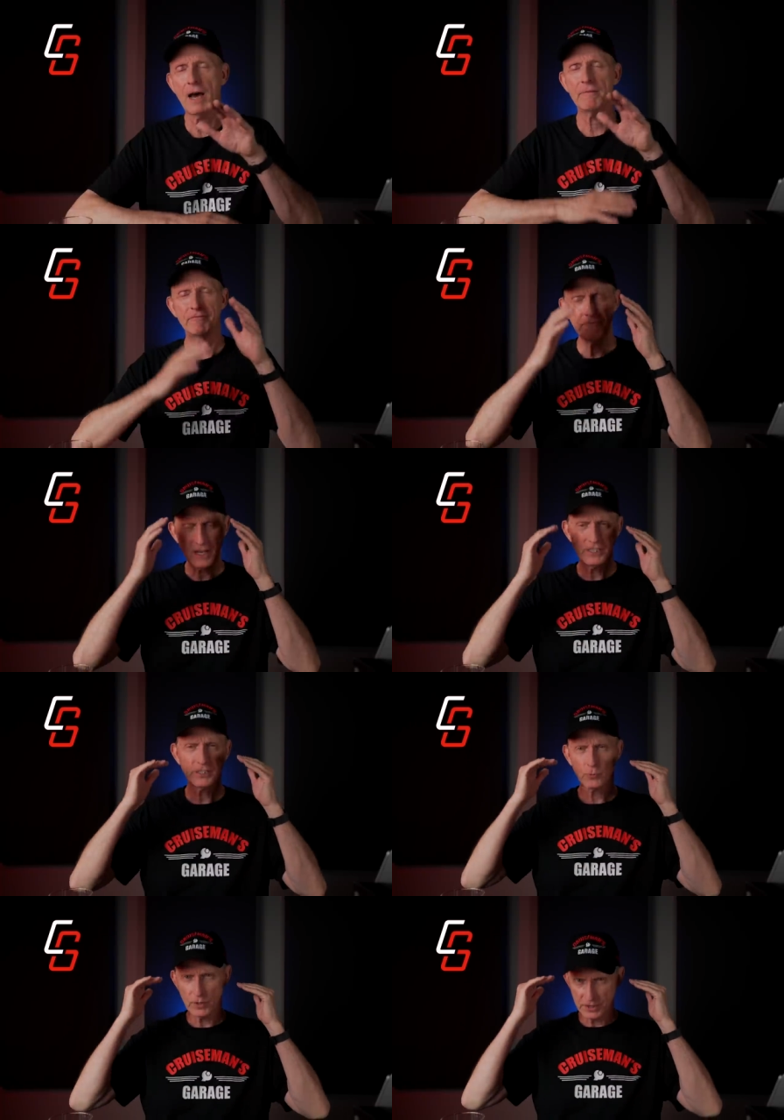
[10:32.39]
I'm
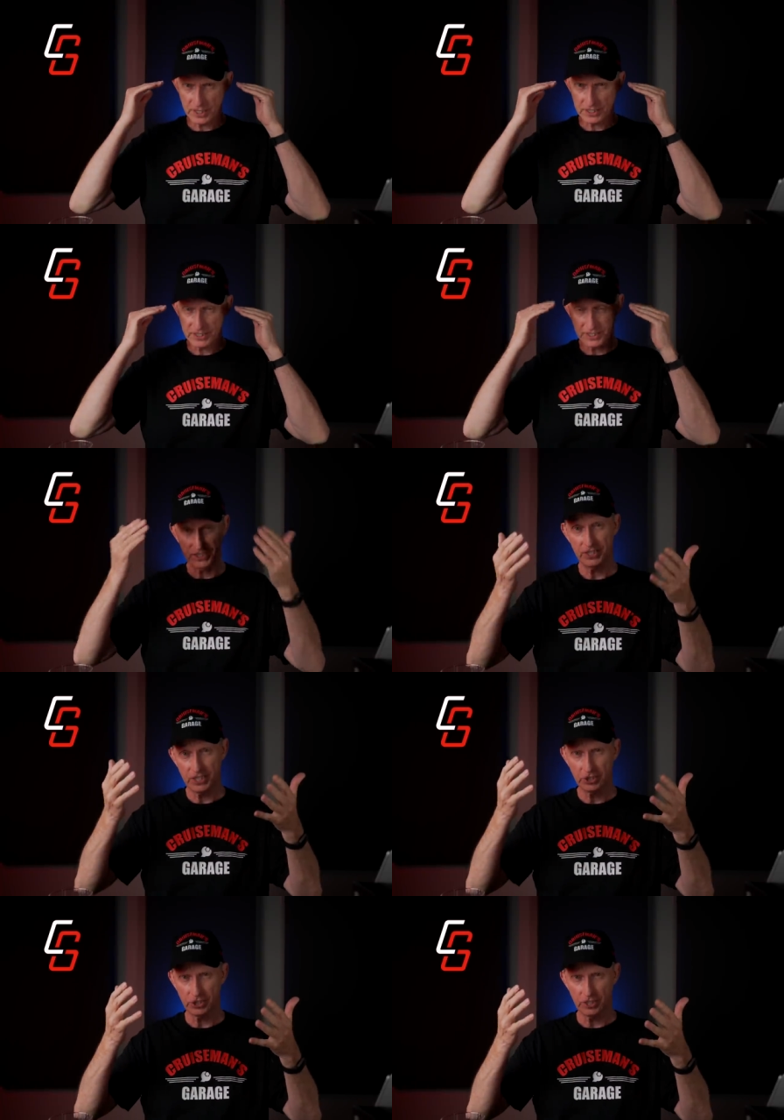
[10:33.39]
faced with this
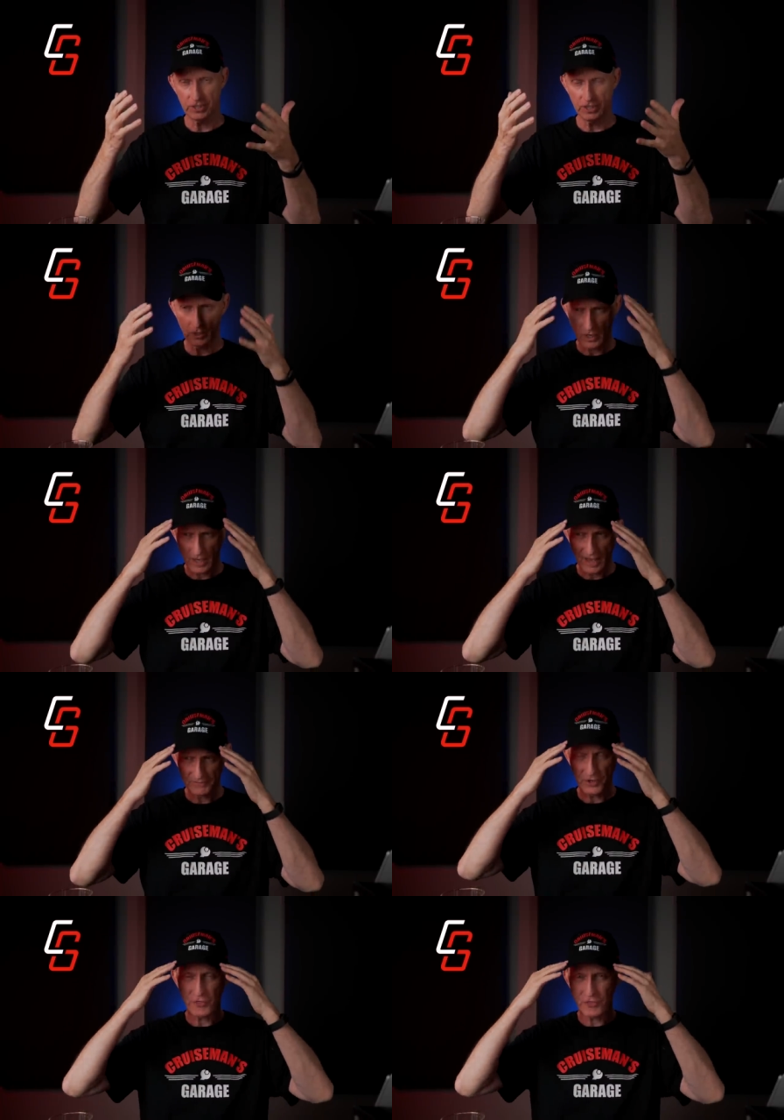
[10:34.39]
decision. You know, I
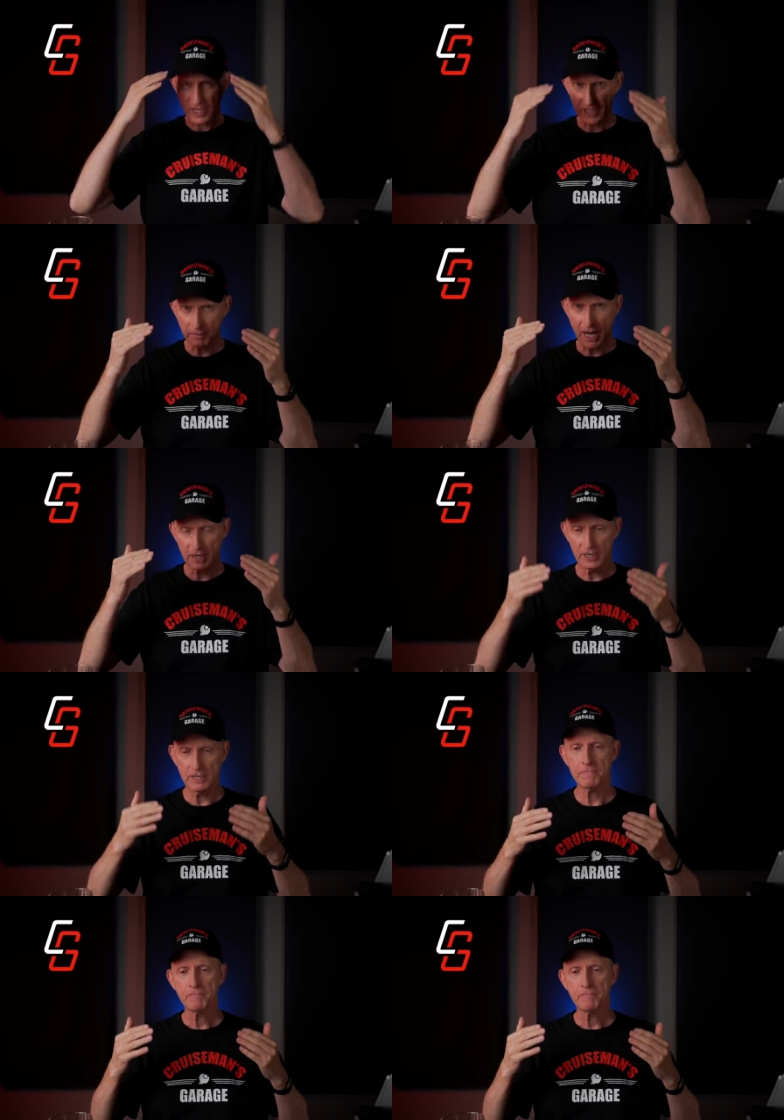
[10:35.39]
have to think about it.